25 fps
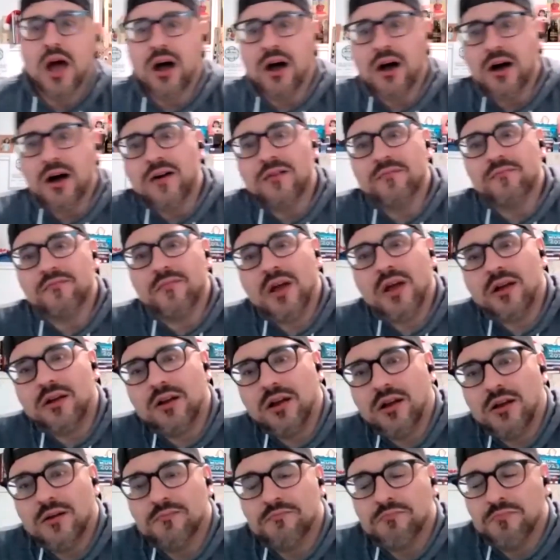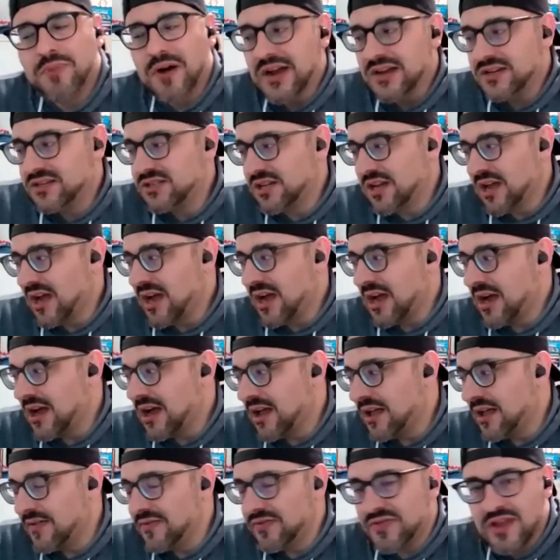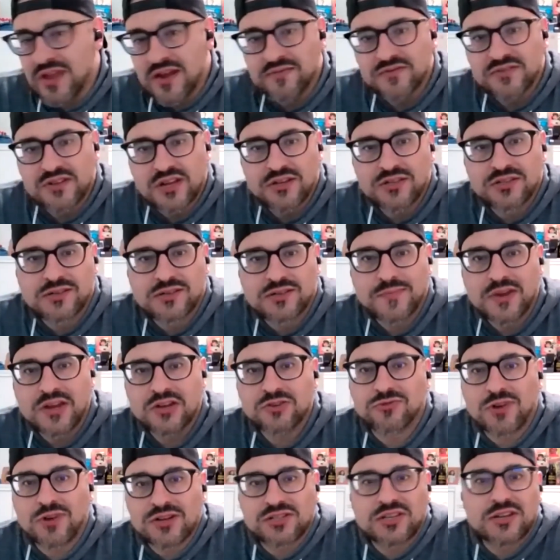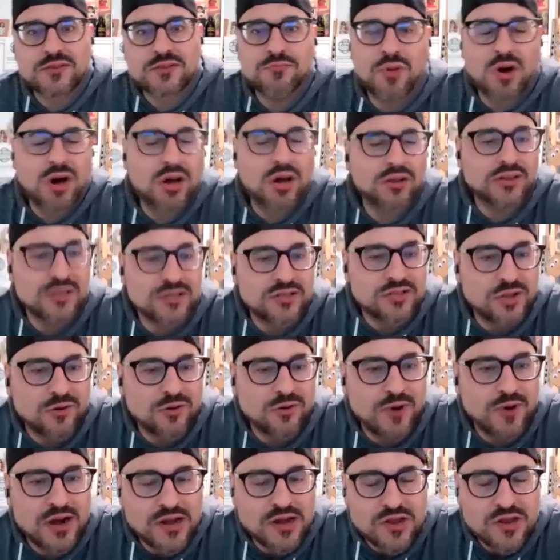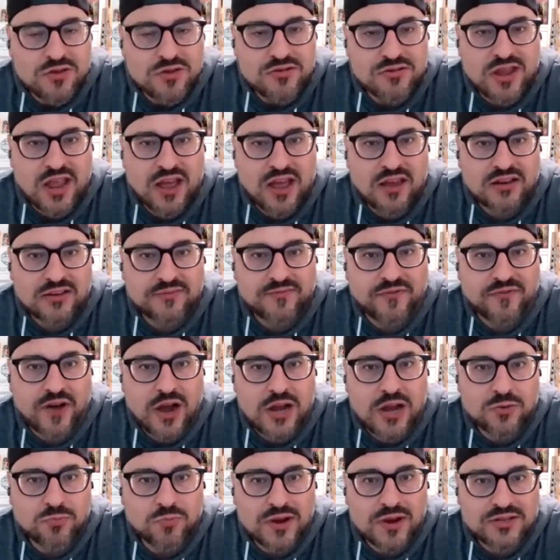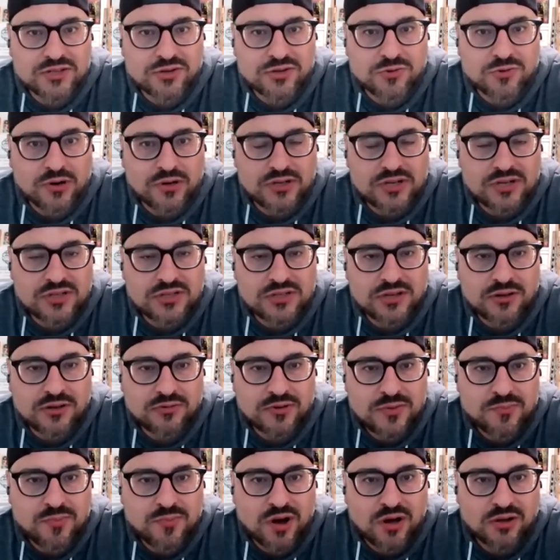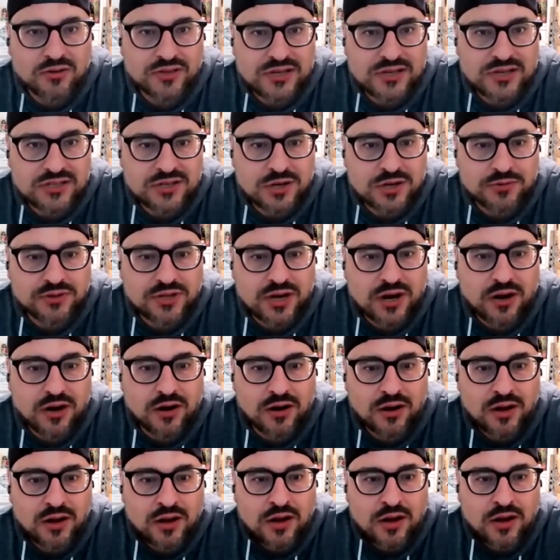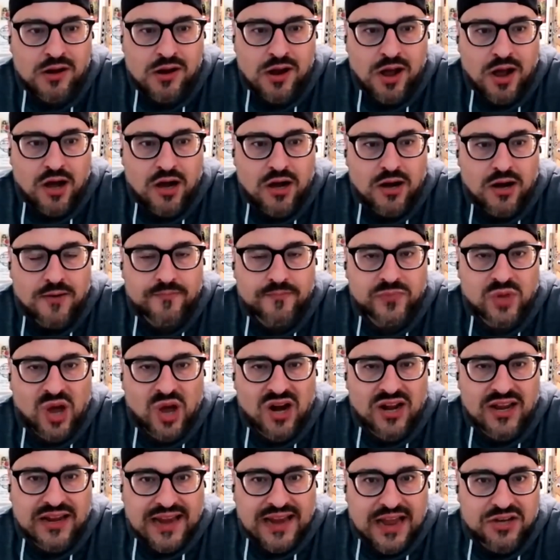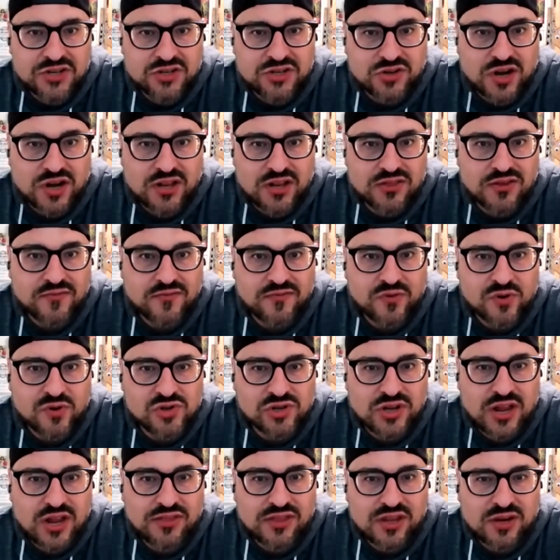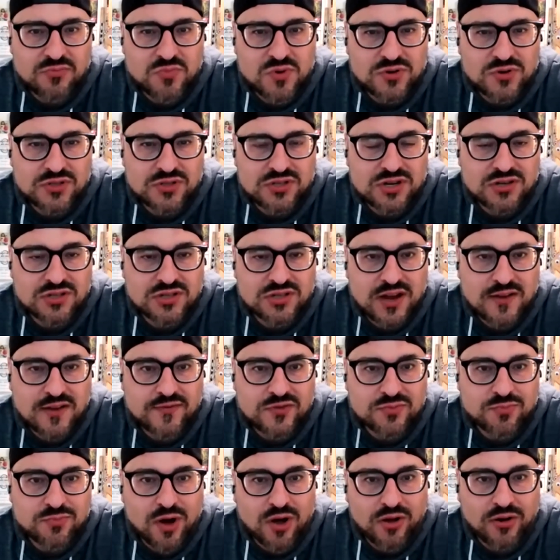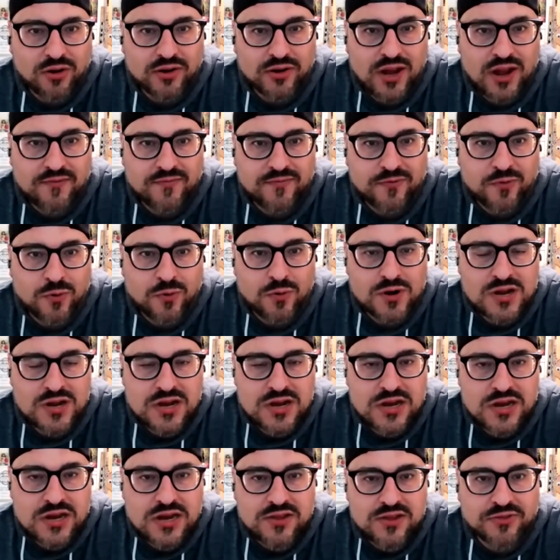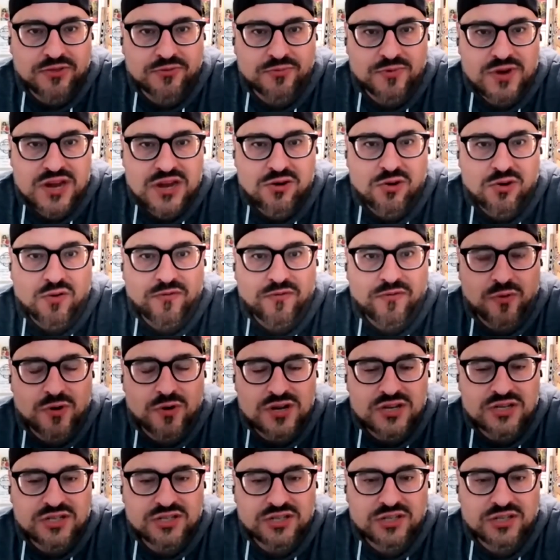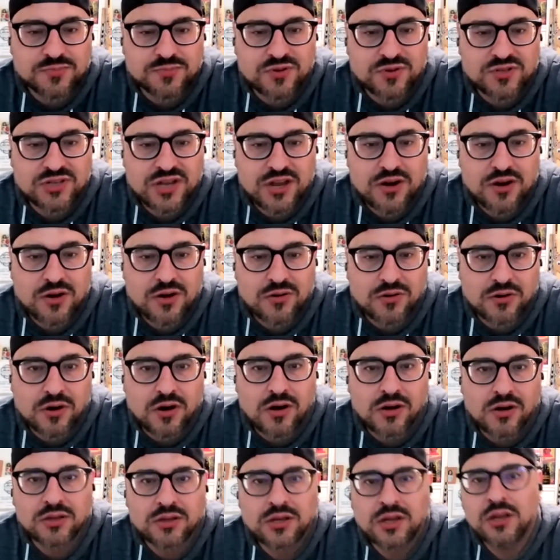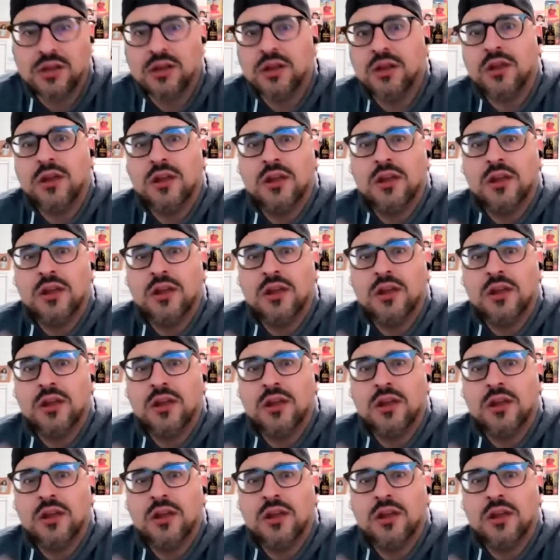Um, but uh, they've done some interesting bottlings already. You can find West Cork distillery bottlings out there. Um, not at cask strength, unfortunately. I think most of their stuff is bottled at 43 or 46% alcohol.